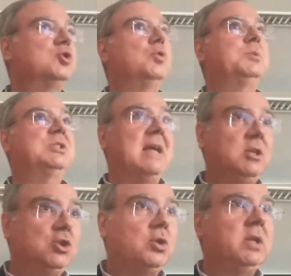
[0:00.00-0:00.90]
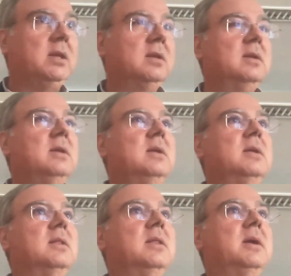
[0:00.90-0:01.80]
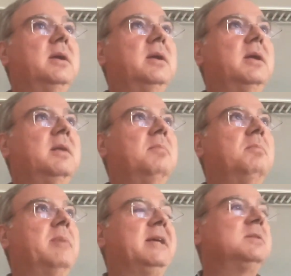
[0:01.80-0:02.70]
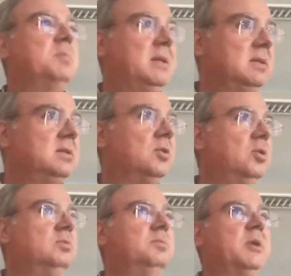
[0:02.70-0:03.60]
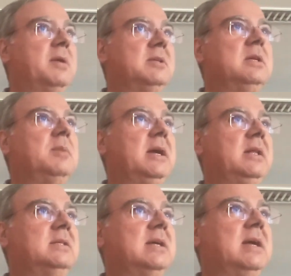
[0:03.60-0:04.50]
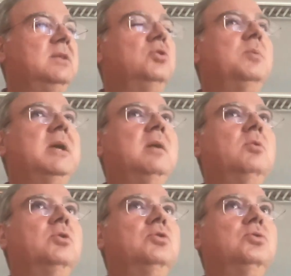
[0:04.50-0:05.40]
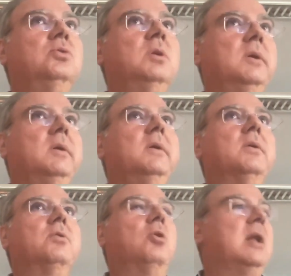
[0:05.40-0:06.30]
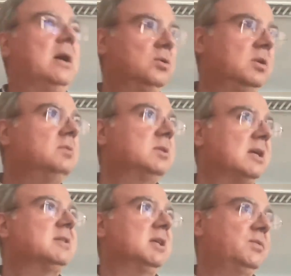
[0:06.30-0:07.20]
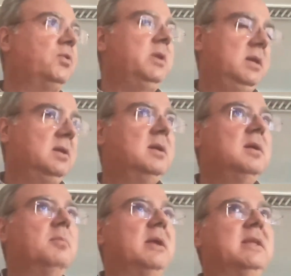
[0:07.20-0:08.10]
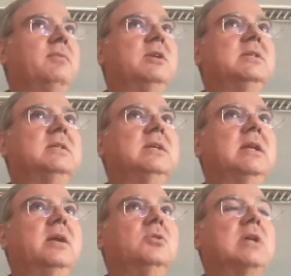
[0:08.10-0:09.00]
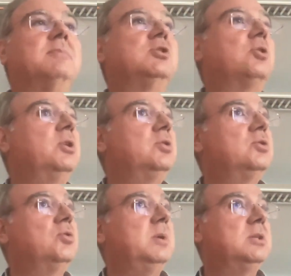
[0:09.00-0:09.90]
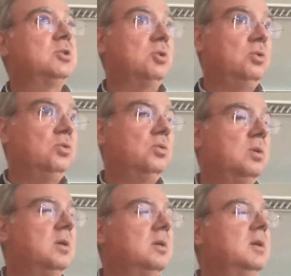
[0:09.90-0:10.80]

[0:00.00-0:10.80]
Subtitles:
substantially their investments on privacy by design to be able to roll out successfully metaverse scenarios. I'm sorry to be so